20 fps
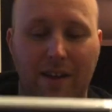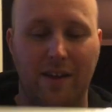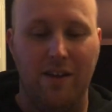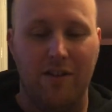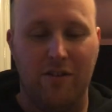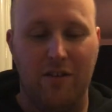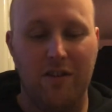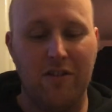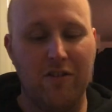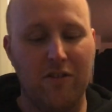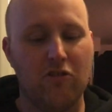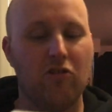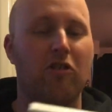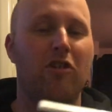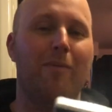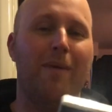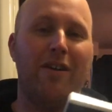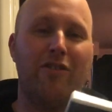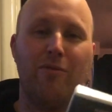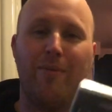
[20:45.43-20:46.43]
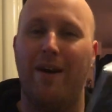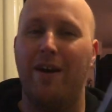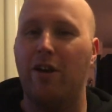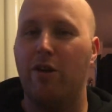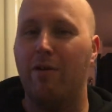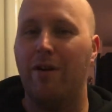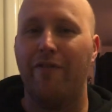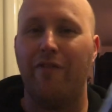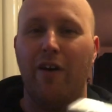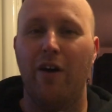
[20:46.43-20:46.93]
So there's a documentary about
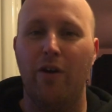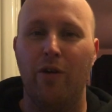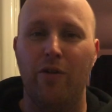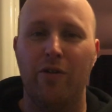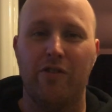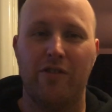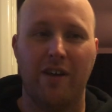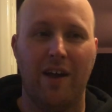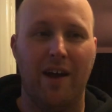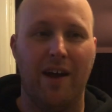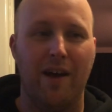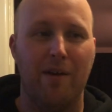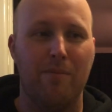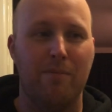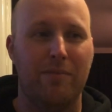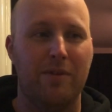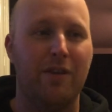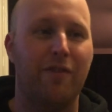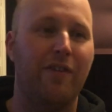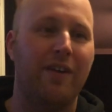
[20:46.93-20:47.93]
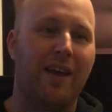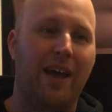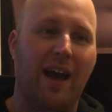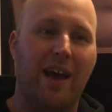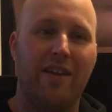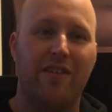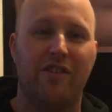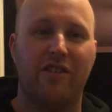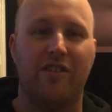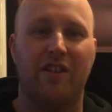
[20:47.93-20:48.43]
UFOs, um, different
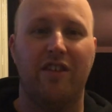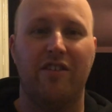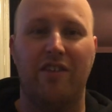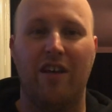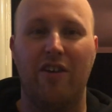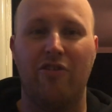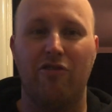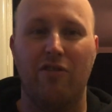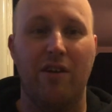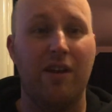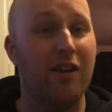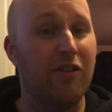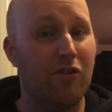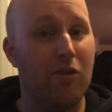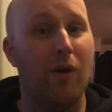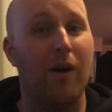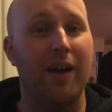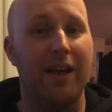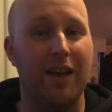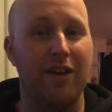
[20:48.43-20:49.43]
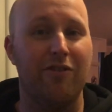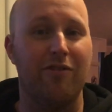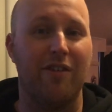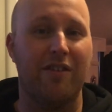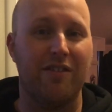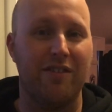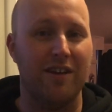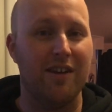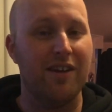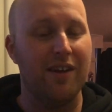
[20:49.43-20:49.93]
cases, etc. It's quite
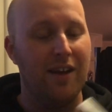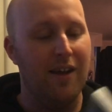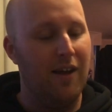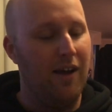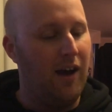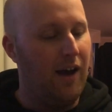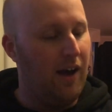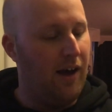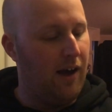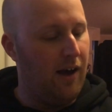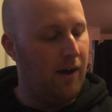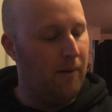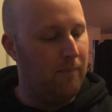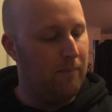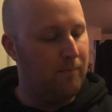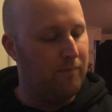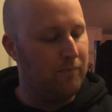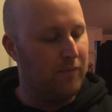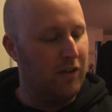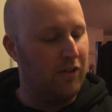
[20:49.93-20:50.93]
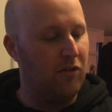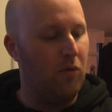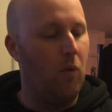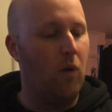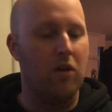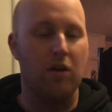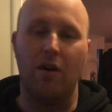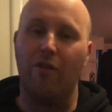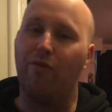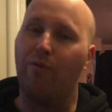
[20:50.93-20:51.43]
interesting. Um, it's a
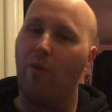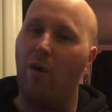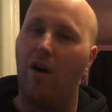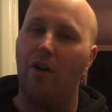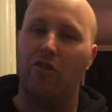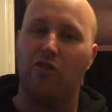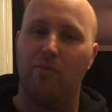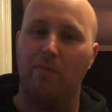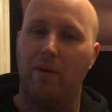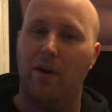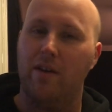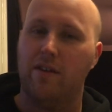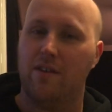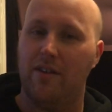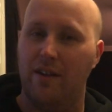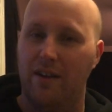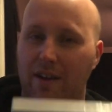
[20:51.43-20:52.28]
one-off watch, but